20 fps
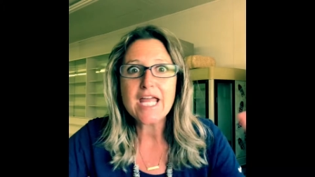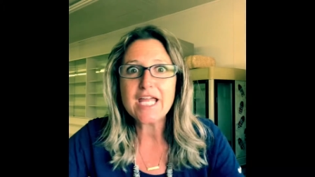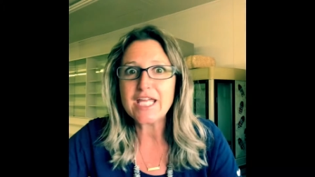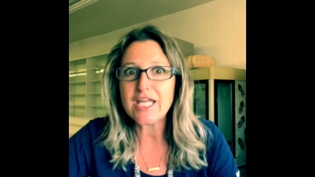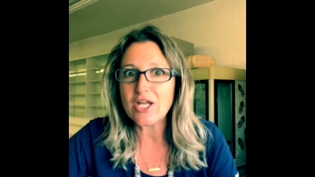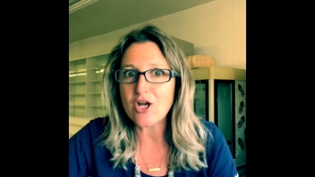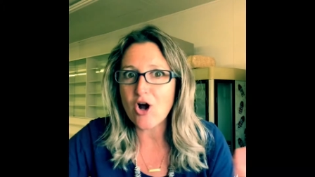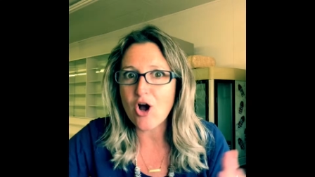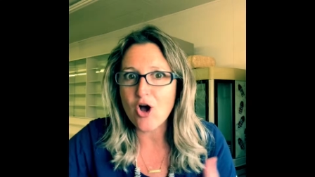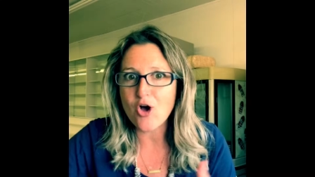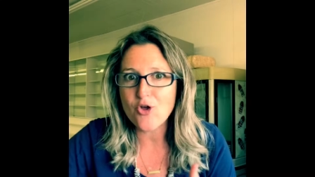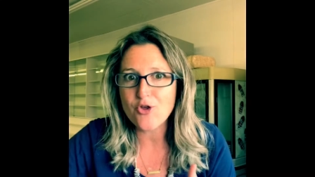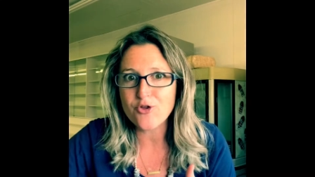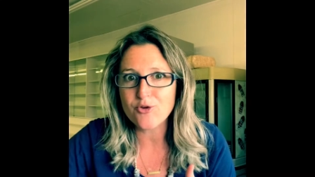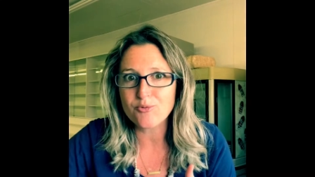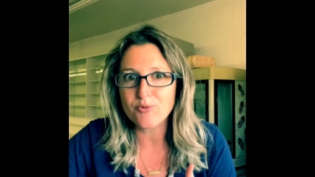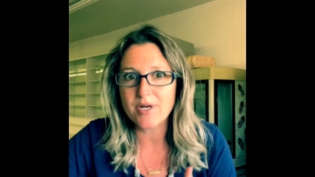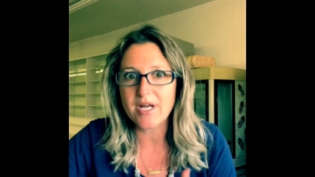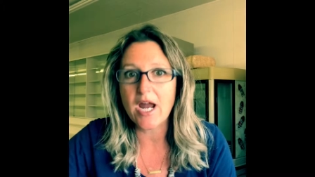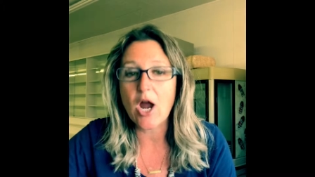Get all
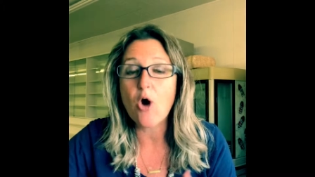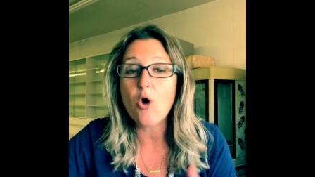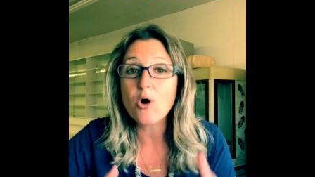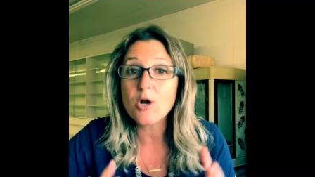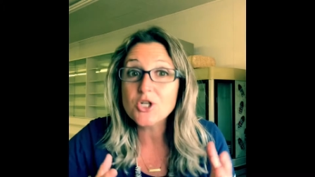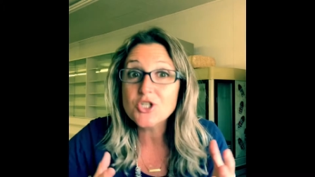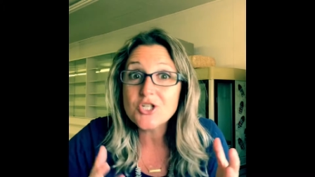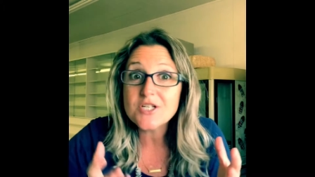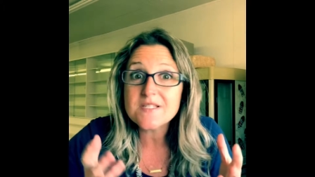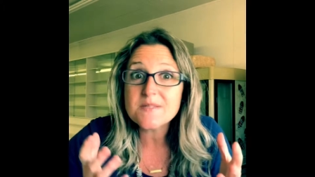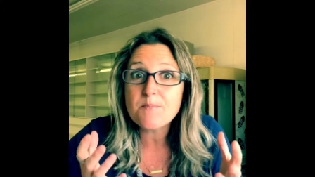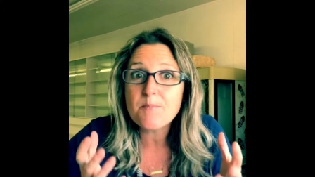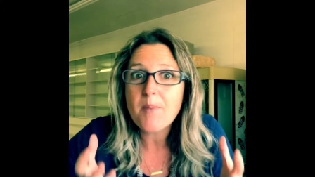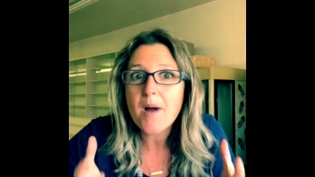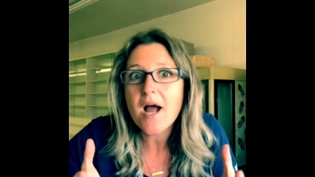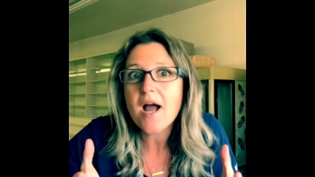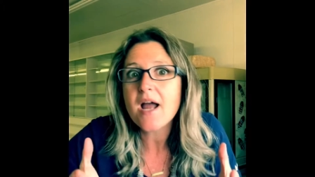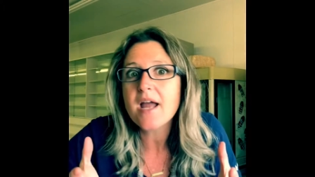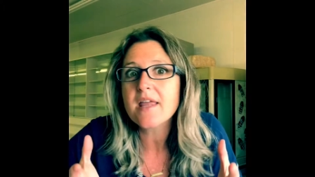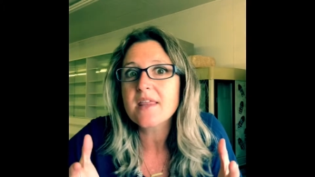three or just
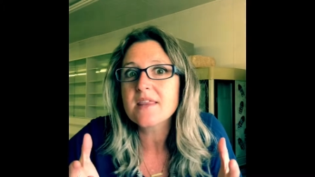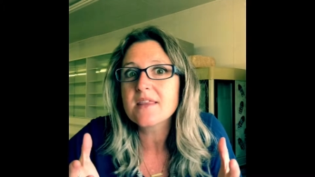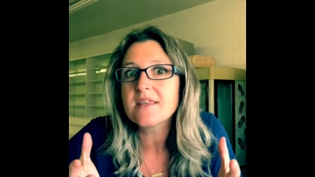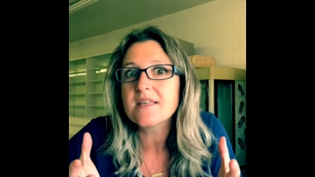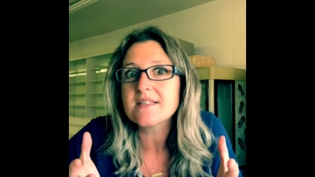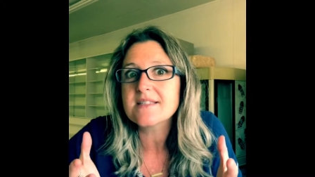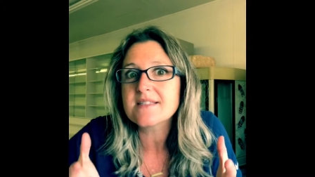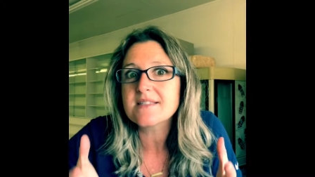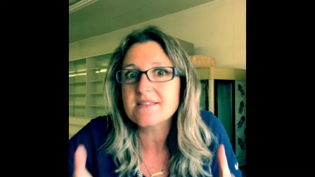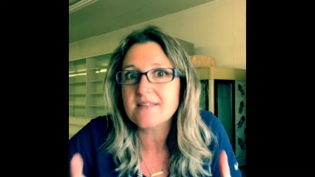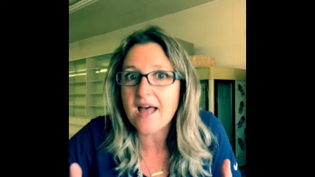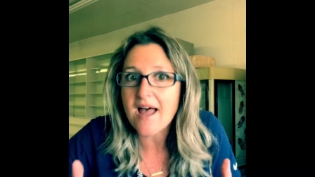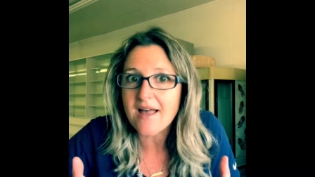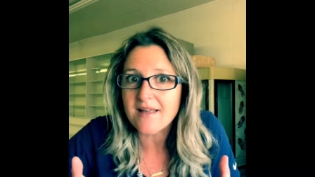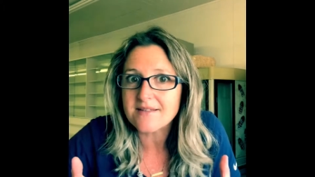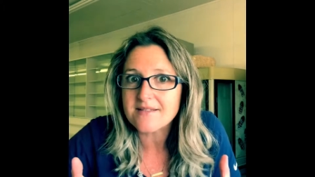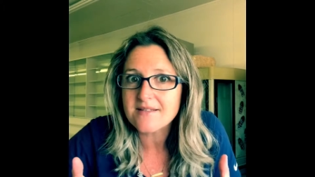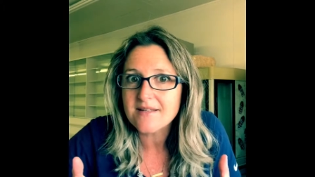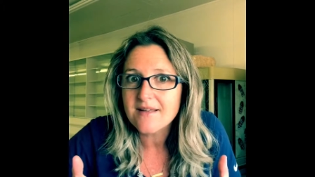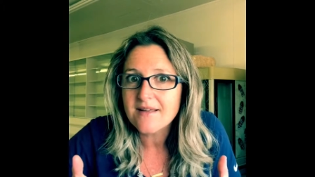buy the
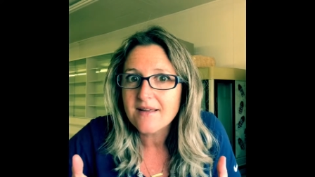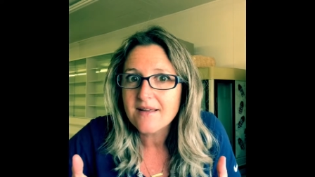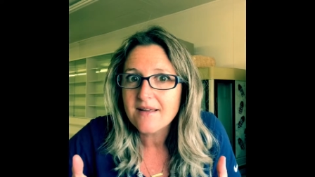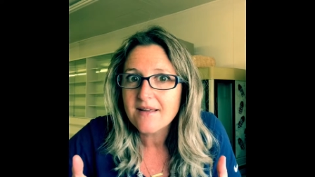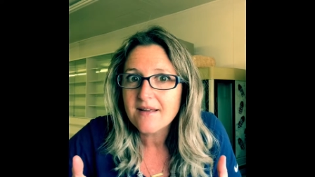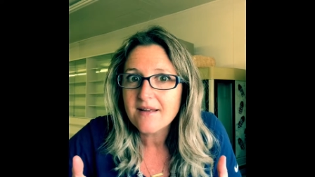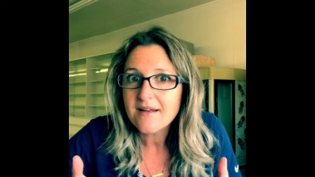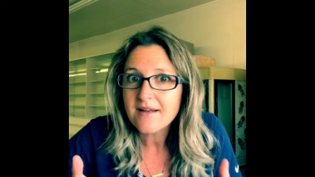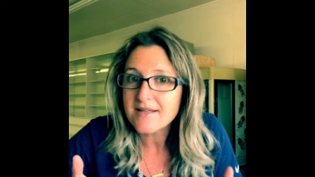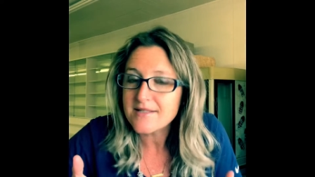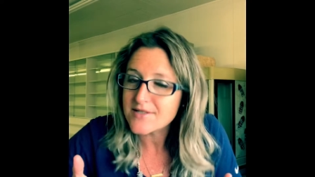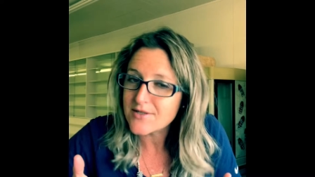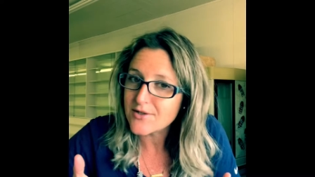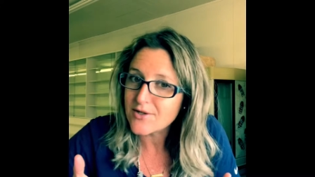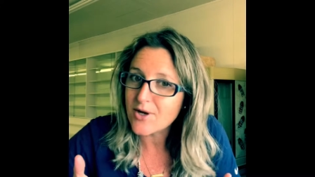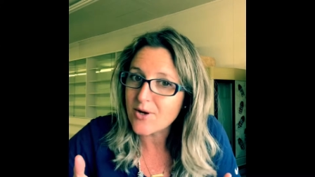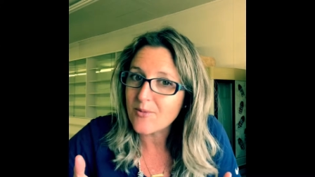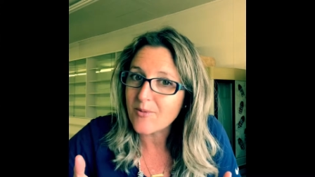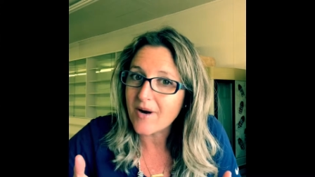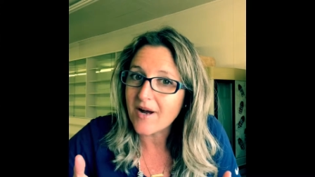set because you
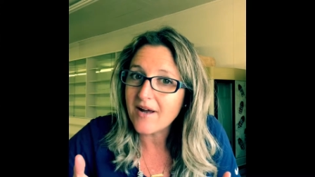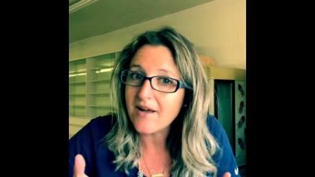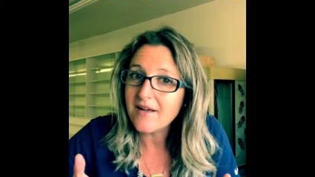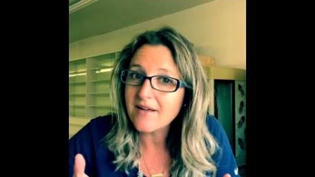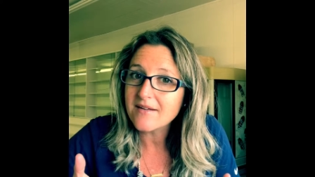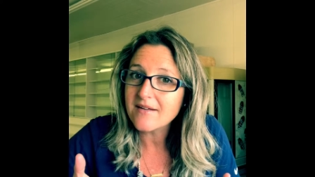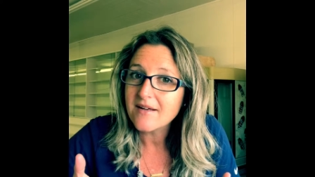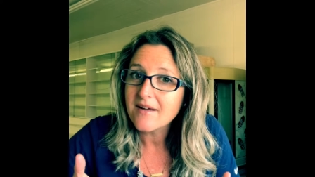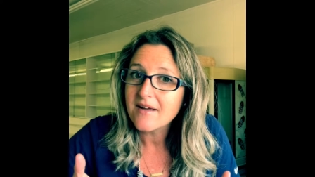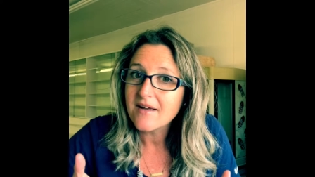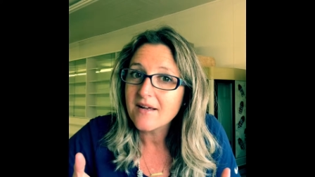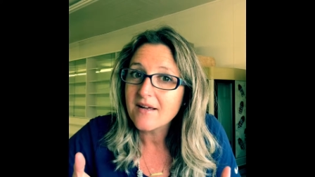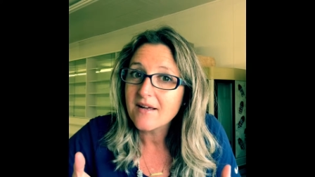know what?